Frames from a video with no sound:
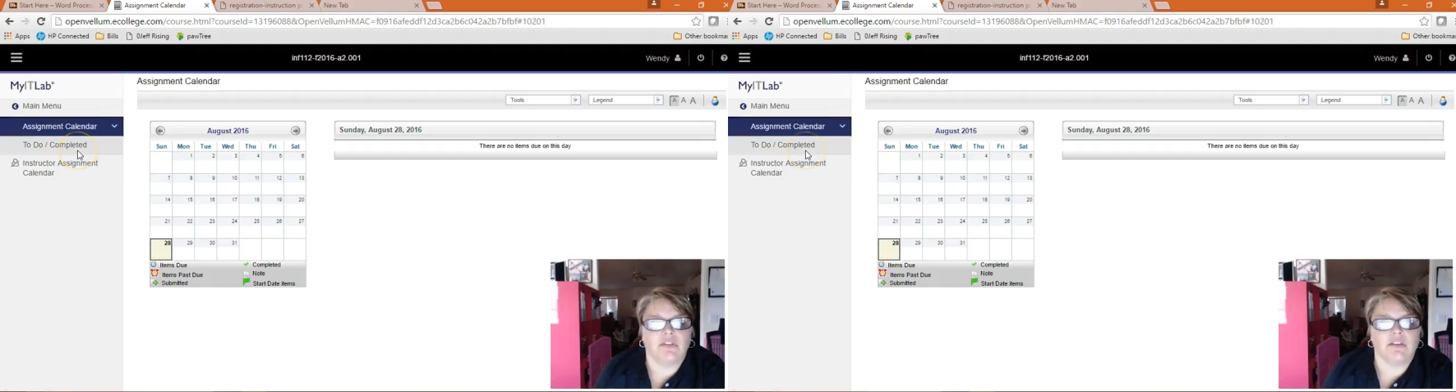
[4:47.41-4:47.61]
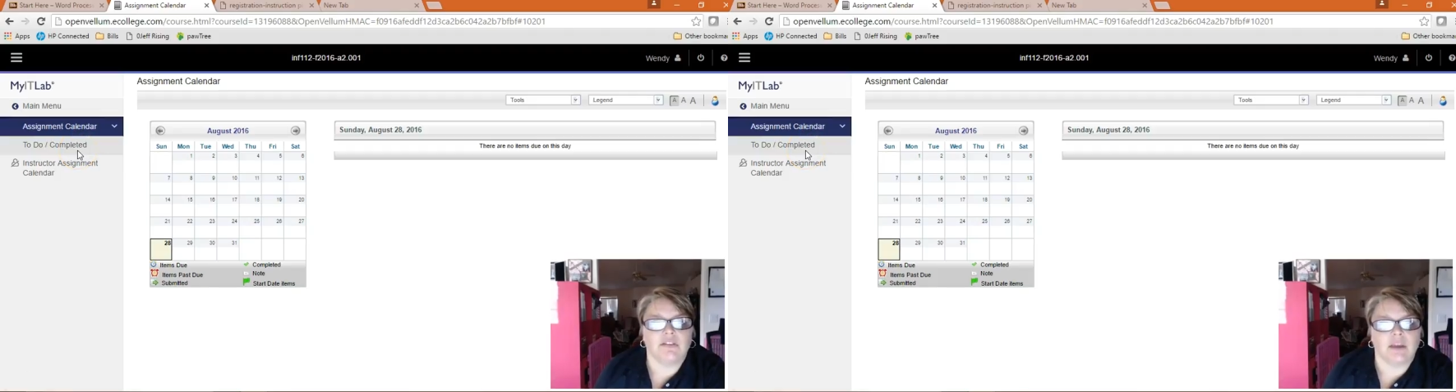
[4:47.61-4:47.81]

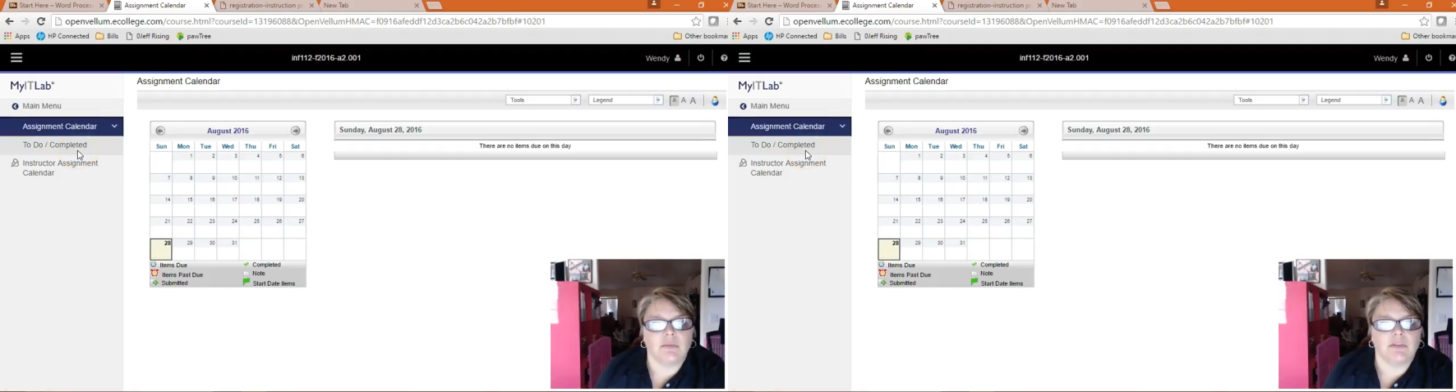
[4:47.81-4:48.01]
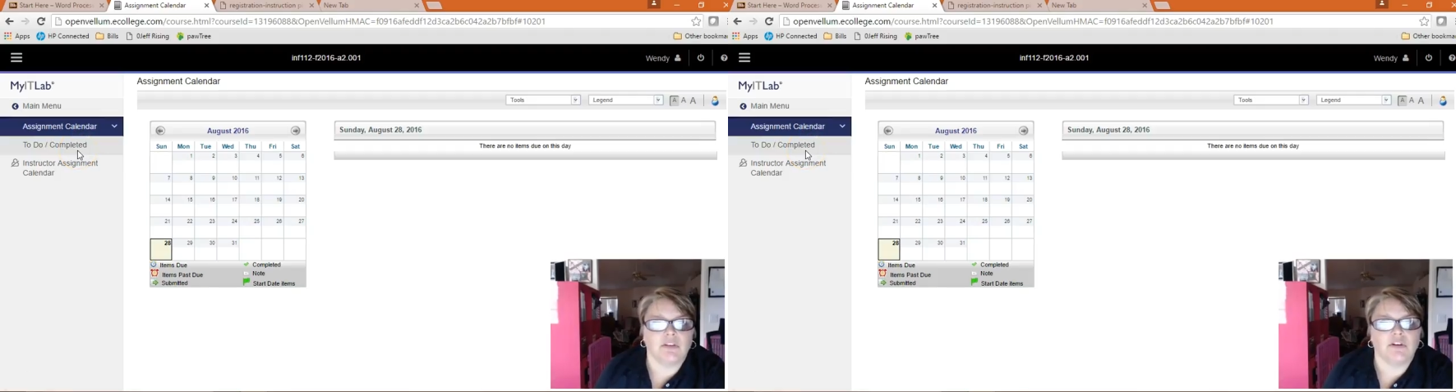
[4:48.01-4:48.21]
the
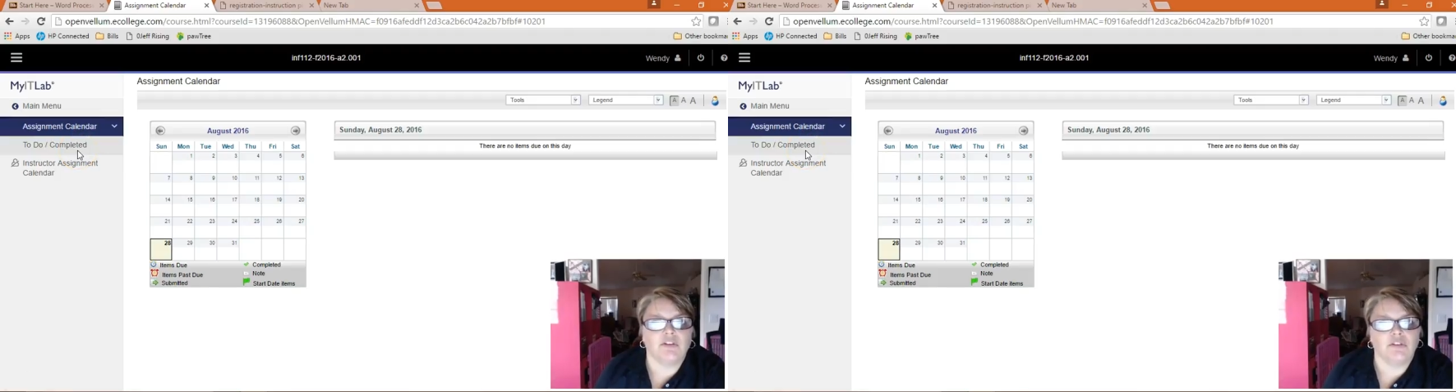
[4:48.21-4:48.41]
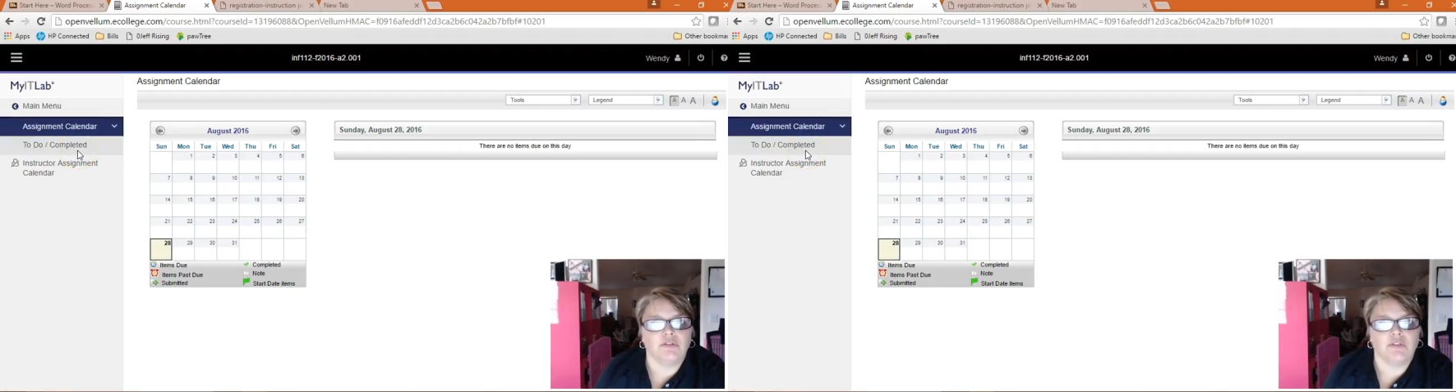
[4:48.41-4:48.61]
assignments that are
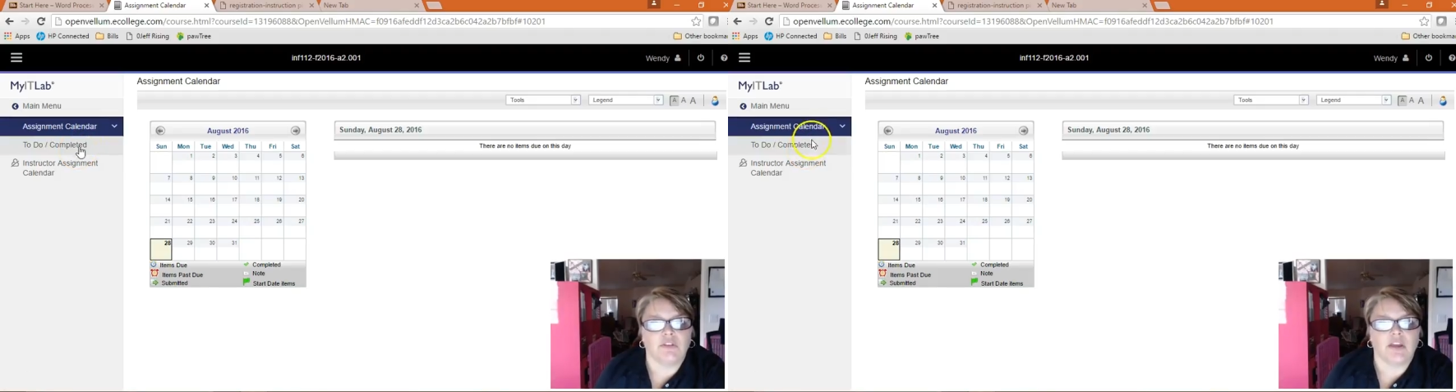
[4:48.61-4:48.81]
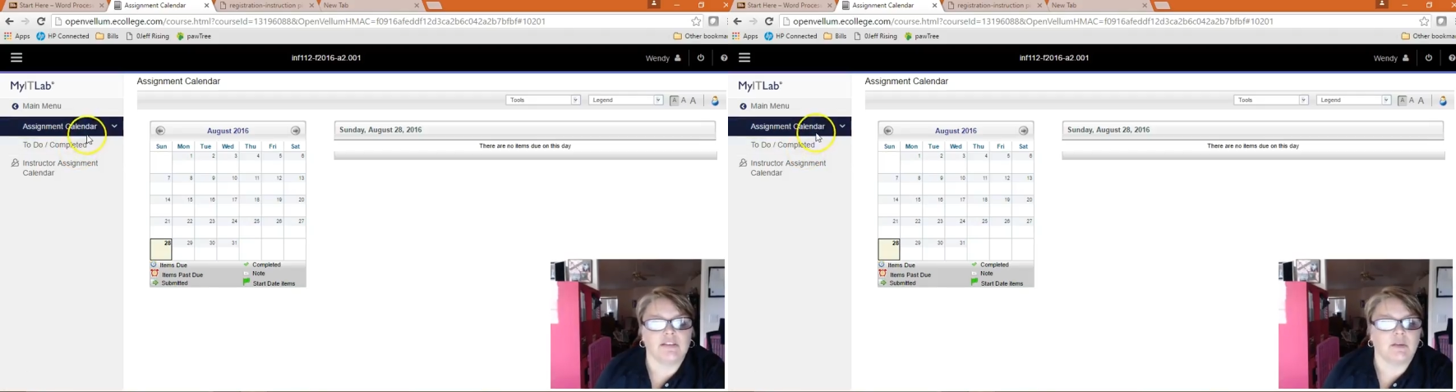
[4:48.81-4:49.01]
due for
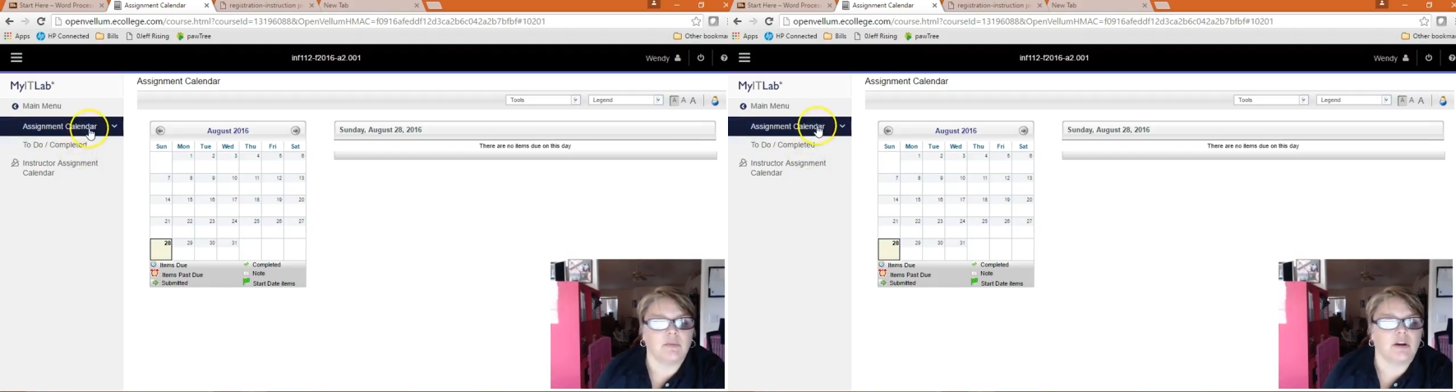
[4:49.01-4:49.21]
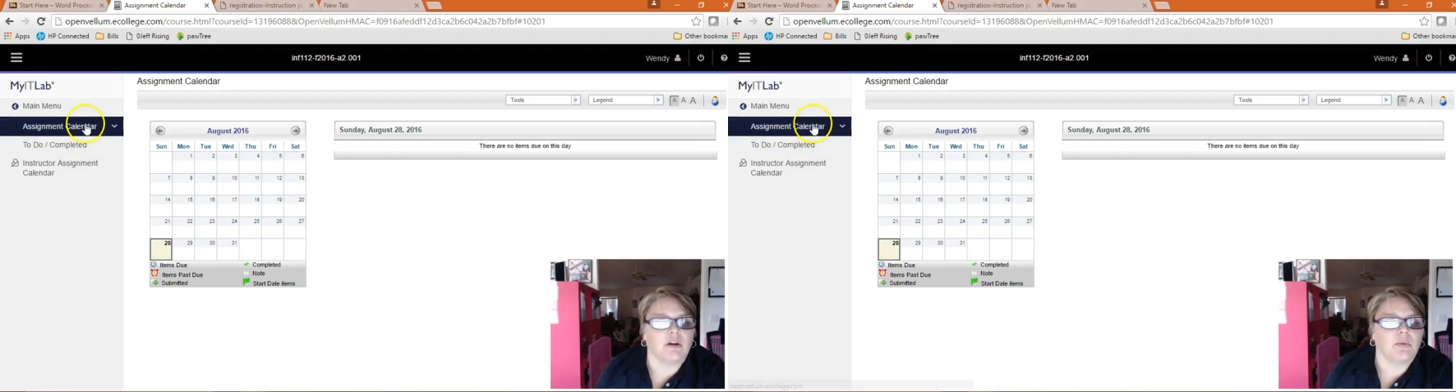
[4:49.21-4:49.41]
that
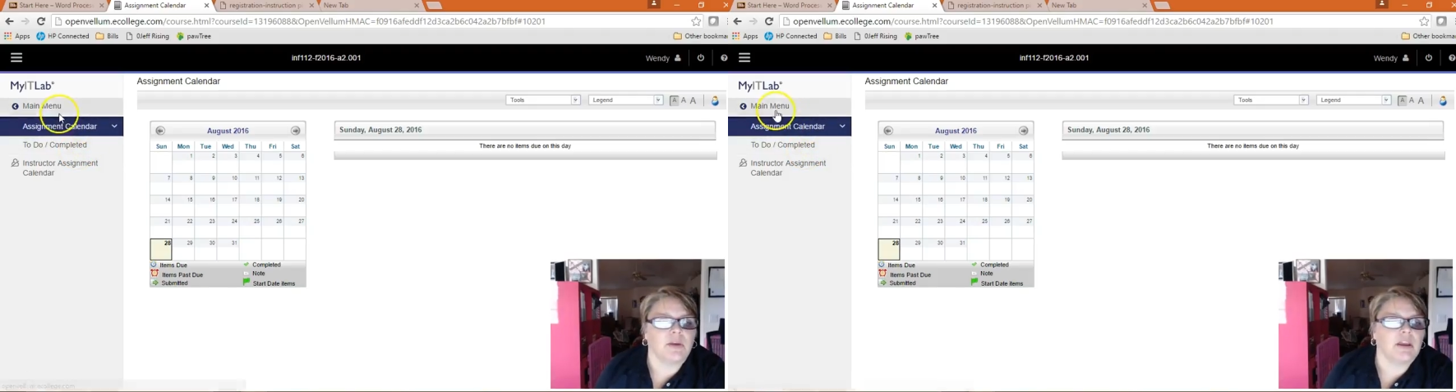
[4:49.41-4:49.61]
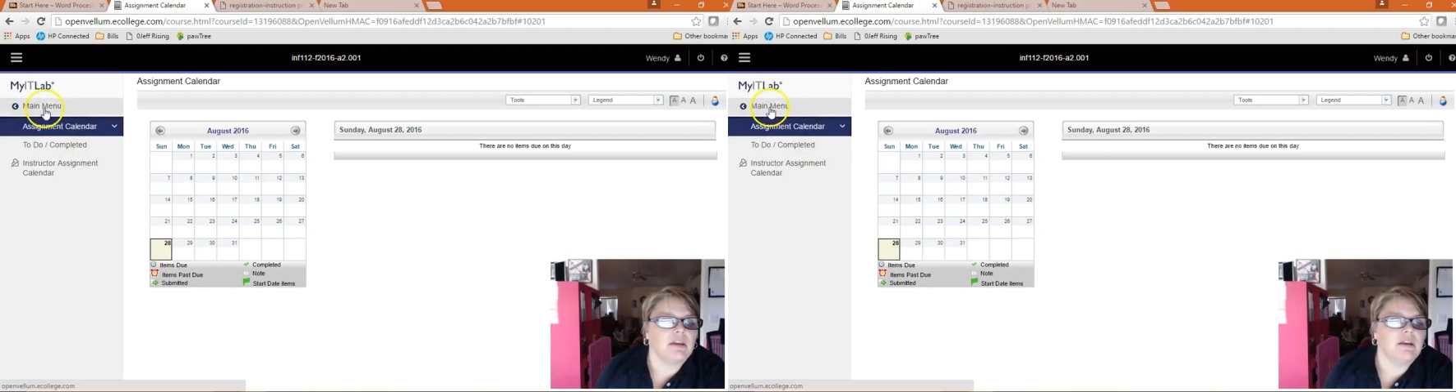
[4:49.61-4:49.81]
seminar
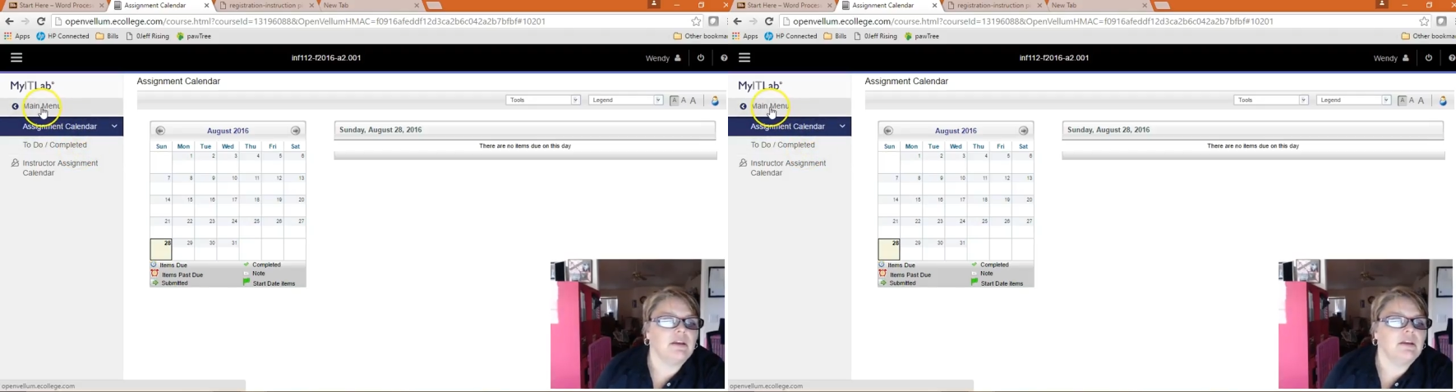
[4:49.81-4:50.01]
week.